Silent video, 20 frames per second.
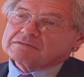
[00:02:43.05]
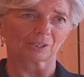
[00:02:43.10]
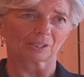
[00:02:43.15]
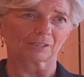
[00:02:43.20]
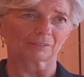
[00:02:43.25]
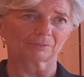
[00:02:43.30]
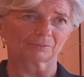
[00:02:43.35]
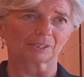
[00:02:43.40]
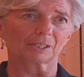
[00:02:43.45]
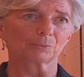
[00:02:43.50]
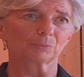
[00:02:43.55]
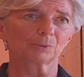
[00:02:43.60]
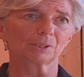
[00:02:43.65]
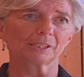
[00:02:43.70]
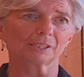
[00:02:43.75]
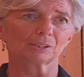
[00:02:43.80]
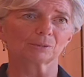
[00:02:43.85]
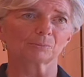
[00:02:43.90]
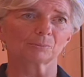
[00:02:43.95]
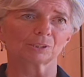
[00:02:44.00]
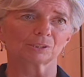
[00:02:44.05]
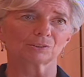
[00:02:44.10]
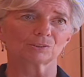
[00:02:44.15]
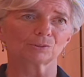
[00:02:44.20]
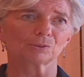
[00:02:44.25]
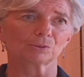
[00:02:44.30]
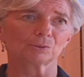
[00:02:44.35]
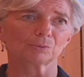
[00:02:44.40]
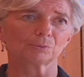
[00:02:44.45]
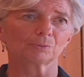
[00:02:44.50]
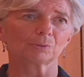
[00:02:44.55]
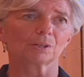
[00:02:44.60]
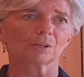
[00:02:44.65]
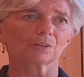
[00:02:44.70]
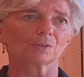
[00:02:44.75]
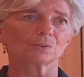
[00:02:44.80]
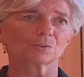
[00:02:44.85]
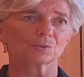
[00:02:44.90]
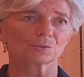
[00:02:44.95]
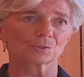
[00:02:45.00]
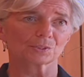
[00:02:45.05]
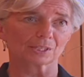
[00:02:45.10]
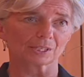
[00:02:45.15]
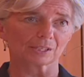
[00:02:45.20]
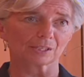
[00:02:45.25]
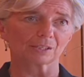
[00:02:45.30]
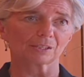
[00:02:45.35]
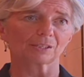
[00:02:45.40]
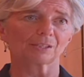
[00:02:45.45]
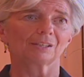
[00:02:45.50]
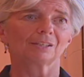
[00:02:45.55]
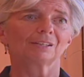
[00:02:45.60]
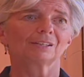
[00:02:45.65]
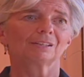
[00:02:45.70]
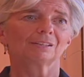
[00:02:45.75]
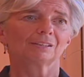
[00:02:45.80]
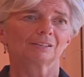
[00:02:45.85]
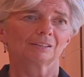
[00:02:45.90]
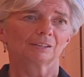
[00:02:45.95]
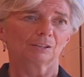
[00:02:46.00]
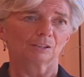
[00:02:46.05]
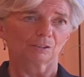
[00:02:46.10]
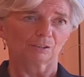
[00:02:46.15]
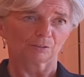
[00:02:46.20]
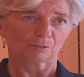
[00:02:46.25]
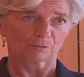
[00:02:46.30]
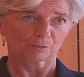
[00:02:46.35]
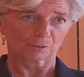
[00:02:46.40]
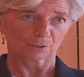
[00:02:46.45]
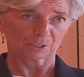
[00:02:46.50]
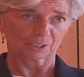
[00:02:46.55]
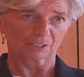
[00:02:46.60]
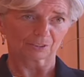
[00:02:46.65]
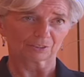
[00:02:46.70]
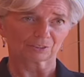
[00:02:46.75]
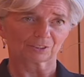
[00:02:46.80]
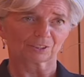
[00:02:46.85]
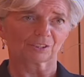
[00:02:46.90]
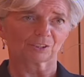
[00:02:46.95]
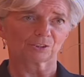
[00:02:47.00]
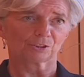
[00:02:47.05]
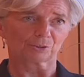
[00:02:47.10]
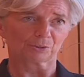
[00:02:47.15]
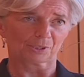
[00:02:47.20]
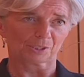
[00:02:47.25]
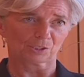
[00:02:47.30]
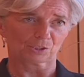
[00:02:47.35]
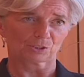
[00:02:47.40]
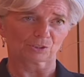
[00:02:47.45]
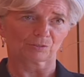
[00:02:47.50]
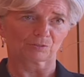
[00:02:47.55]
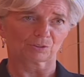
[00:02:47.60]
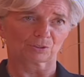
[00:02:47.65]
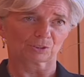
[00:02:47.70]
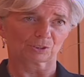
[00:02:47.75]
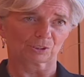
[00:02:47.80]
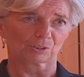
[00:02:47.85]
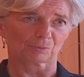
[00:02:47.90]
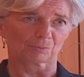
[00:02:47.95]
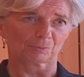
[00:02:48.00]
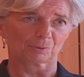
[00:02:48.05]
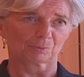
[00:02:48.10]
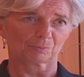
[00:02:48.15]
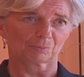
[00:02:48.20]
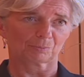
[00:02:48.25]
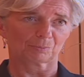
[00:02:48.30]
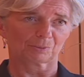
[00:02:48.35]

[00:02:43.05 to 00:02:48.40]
I, I really commit to stay for the entire duration of the term.